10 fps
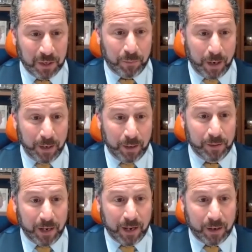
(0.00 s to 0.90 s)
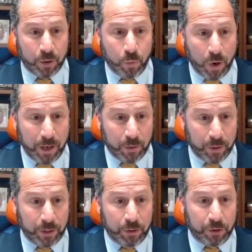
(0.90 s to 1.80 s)
by
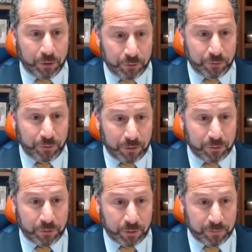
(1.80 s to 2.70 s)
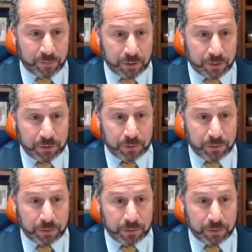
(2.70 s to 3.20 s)
acquiring goods and services.